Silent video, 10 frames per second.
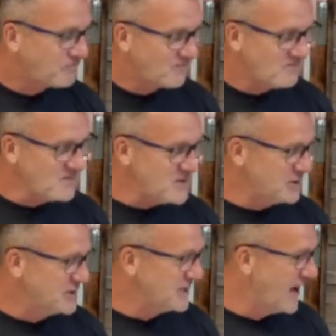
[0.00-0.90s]
He's
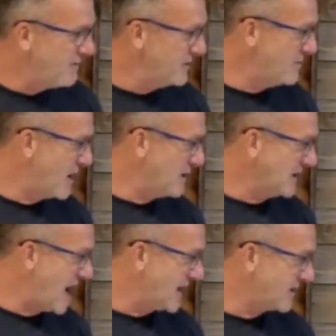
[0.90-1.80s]
always laughing about my
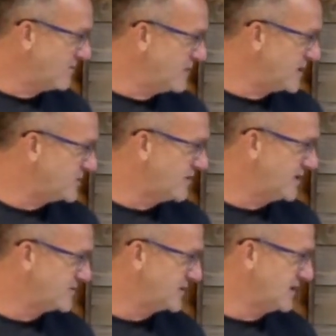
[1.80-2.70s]
lack of administrative
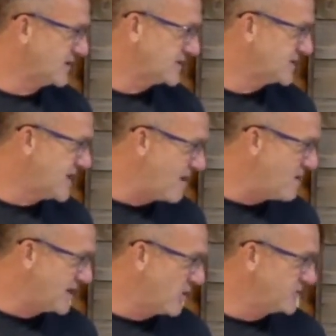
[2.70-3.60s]
skills. It's not my
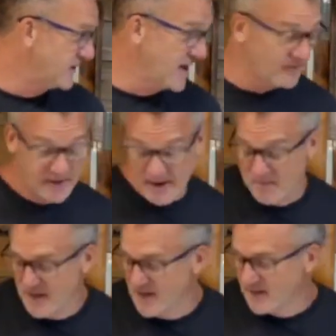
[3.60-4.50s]
go-to gift. And I'm
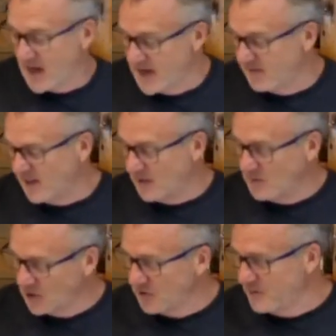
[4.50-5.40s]
a
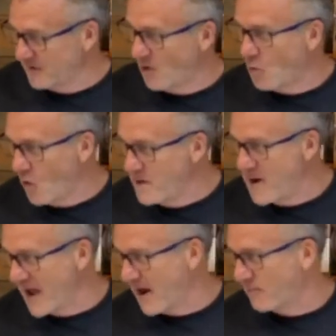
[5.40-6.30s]
little bit of a
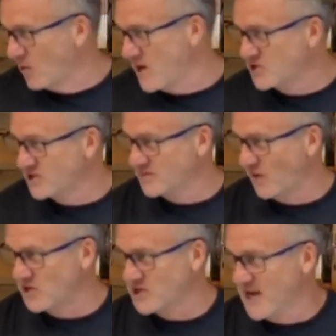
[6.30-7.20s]
one-man operation as far
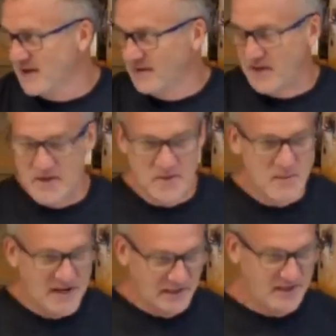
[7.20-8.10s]
as the
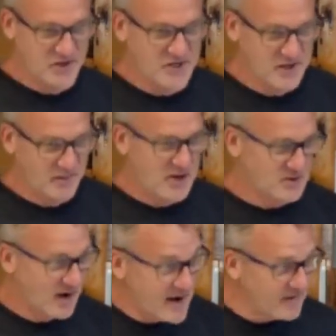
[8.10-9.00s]
main leadership goes,
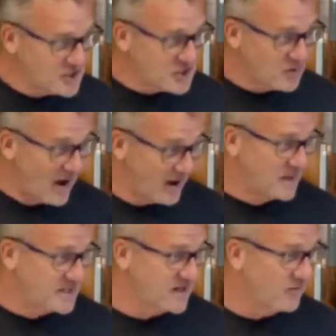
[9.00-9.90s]
right? I just surround
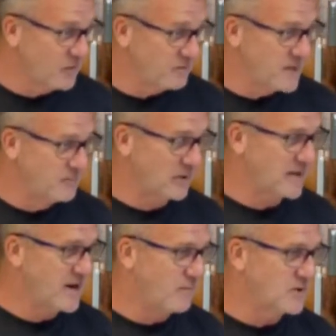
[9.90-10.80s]
myself with people who can
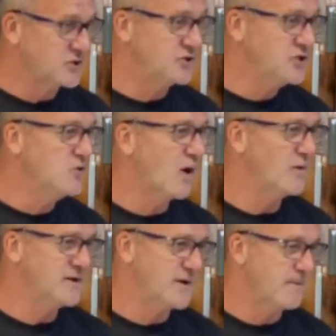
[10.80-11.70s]
help us do what we do.